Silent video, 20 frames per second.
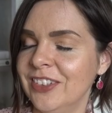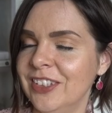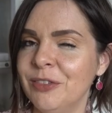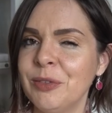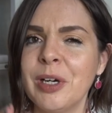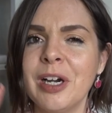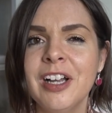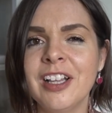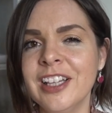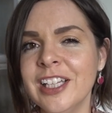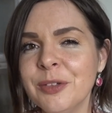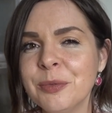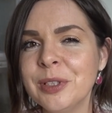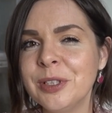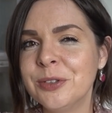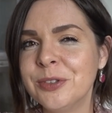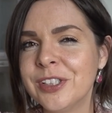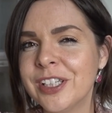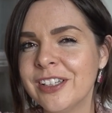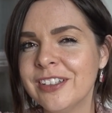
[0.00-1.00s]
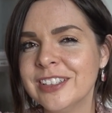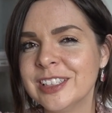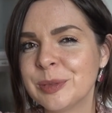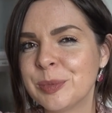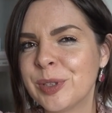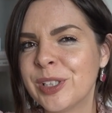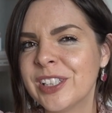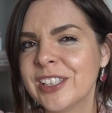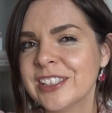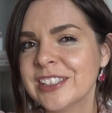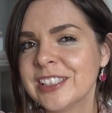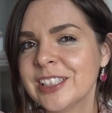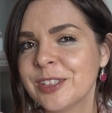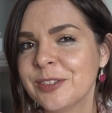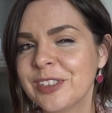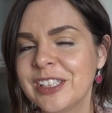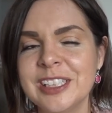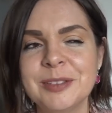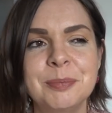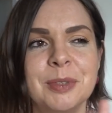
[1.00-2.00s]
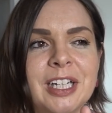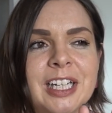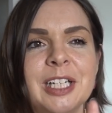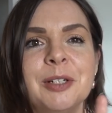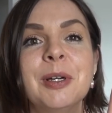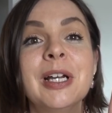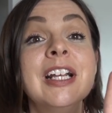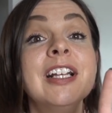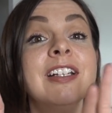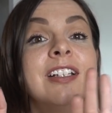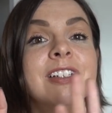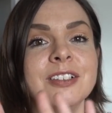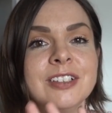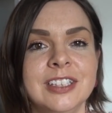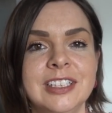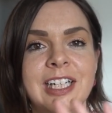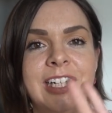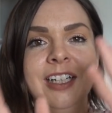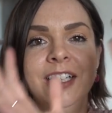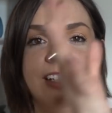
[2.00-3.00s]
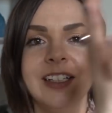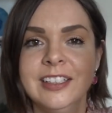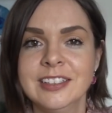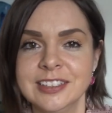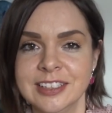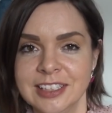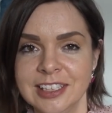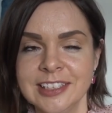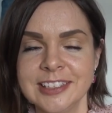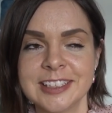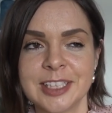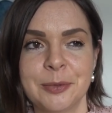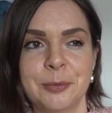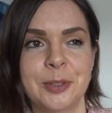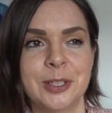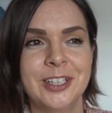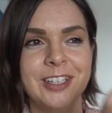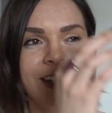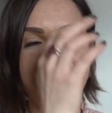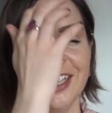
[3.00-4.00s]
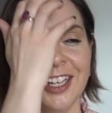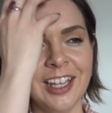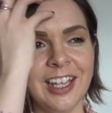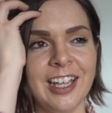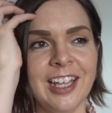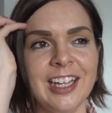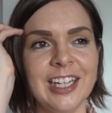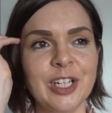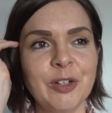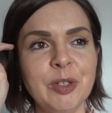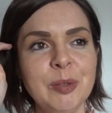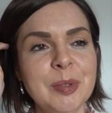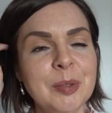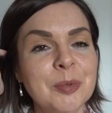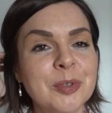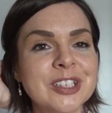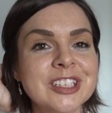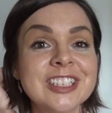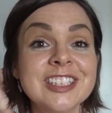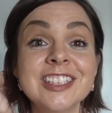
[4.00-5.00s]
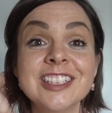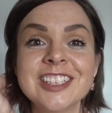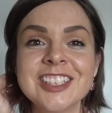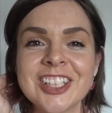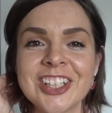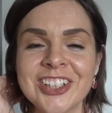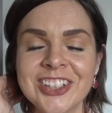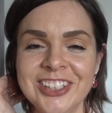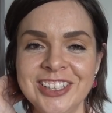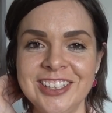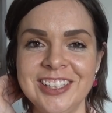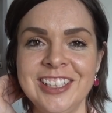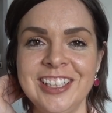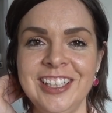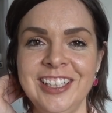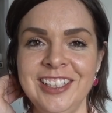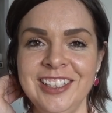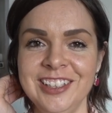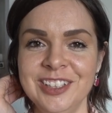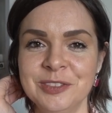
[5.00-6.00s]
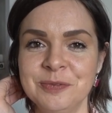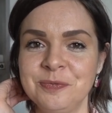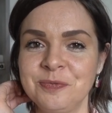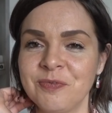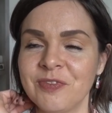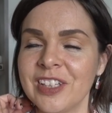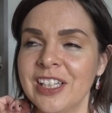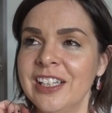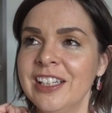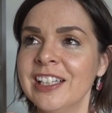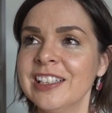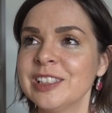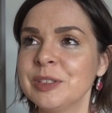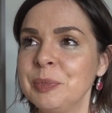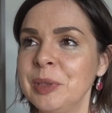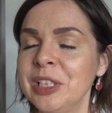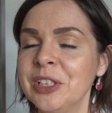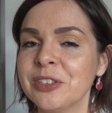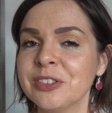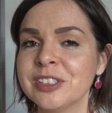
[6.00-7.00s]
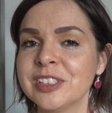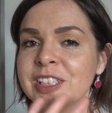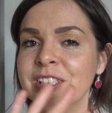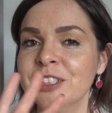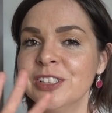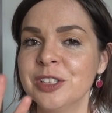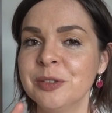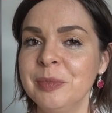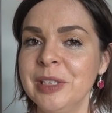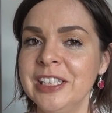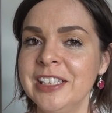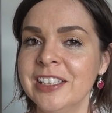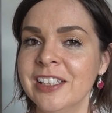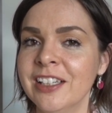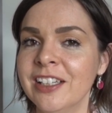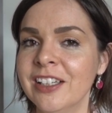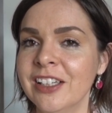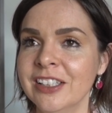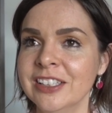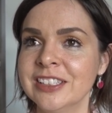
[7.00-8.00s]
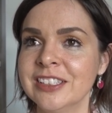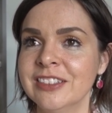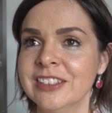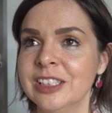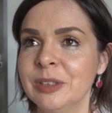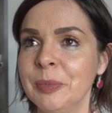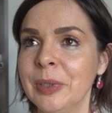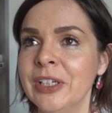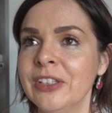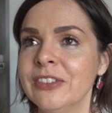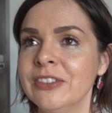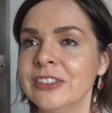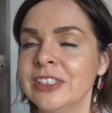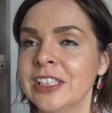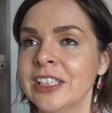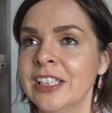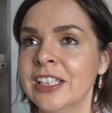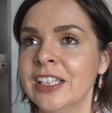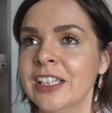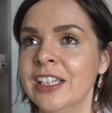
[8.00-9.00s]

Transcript: well, I think we all know Sopranos, don't we? But anyway, yeah, so there's that one. Then we've been watching The Tiger King. That's been on social media loads. So it's about